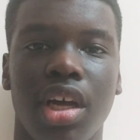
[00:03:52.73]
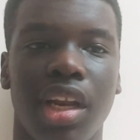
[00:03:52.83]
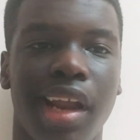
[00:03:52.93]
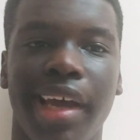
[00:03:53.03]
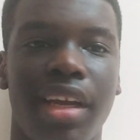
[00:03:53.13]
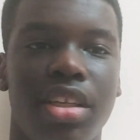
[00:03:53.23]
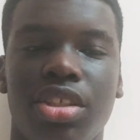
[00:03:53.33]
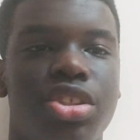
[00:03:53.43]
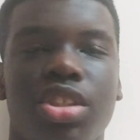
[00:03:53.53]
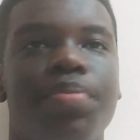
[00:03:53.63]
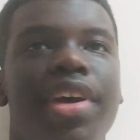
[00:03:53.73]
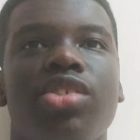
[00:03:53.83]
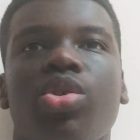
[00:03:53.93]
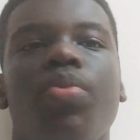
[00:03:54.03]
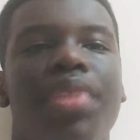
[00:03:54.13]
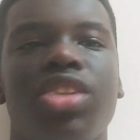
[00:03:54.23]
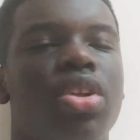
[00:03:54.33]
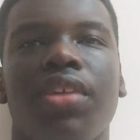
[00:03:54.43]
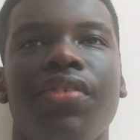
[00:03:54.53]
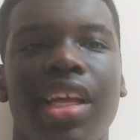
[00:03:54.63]
Like just based
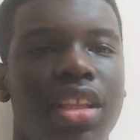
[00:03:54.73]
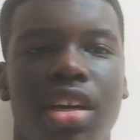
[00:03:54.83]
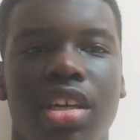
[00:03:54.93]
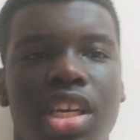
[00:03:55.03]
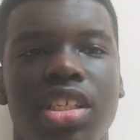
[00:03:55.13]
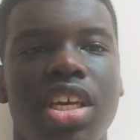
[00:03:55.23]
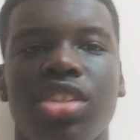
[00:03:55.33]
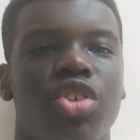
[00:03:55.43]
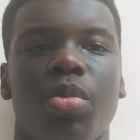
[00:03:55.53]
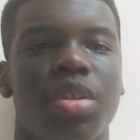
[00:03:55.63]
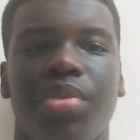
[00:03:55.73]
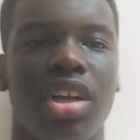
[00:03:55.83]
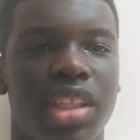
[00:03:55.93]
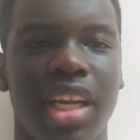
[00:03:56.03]
on the fact that he's Thomas Partey.